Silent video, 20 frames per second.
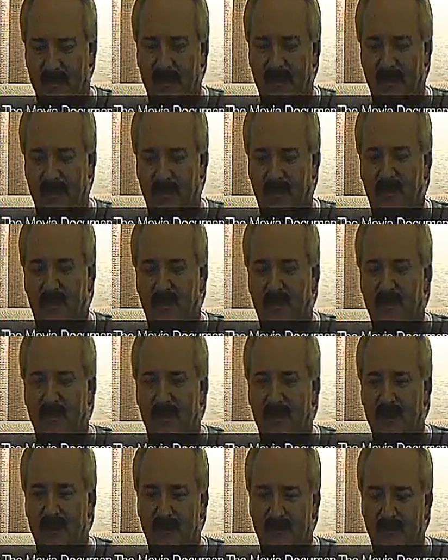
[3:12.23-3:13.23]
was I
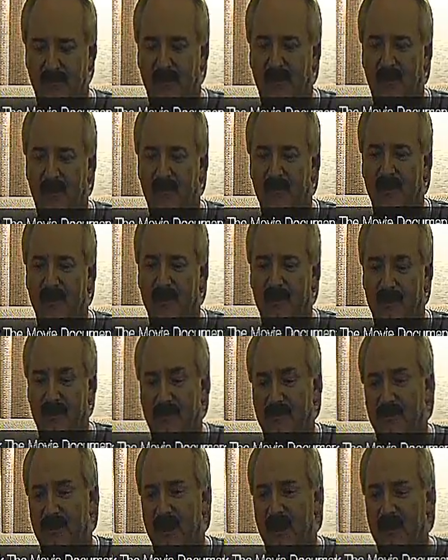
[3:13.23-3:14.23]
told and informed that
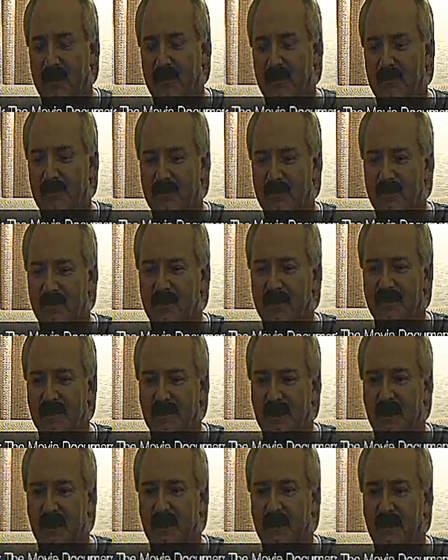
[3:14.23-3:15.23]
in fact it was
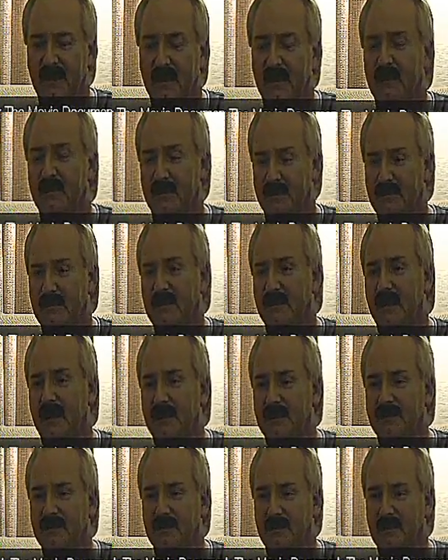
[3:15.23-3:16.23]
much like The
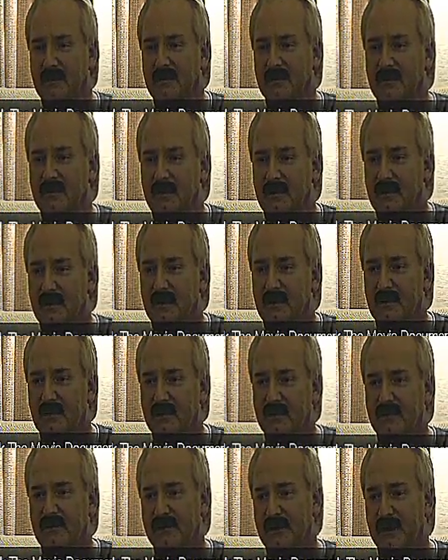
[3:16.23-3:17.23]
Tonight Show
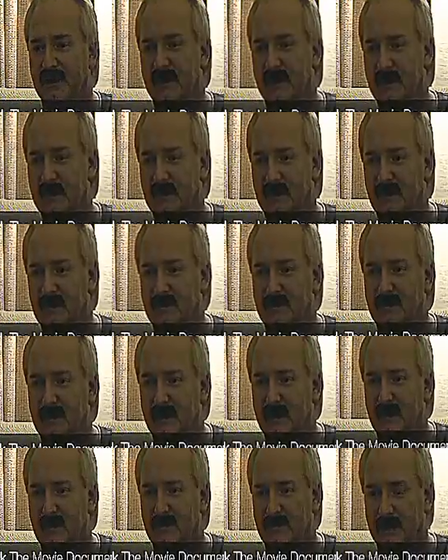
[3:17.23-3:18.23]
with Jay Leno,
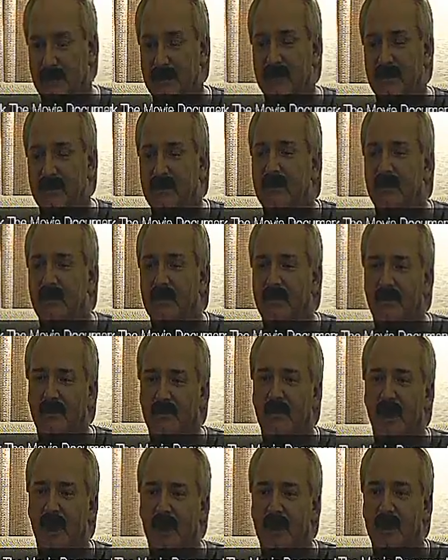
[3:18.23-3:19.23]
basically a
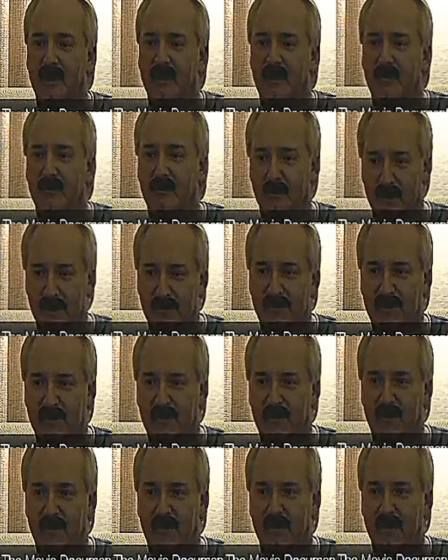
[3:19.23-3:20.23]
variety
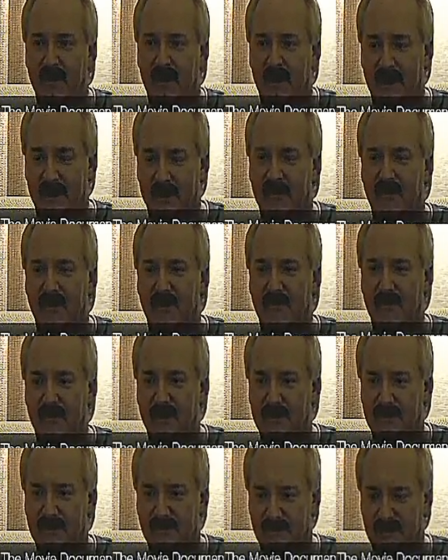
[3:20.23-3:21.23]
musical
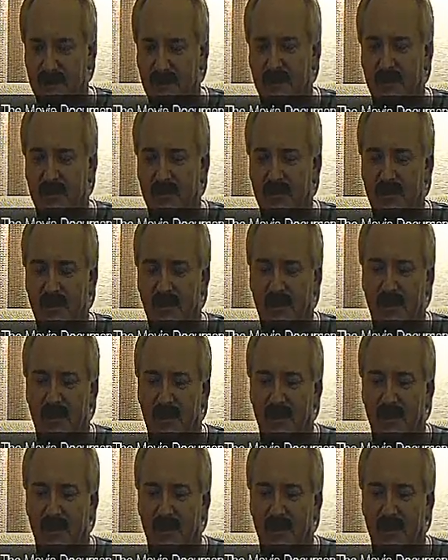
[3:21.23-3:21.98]
interview show.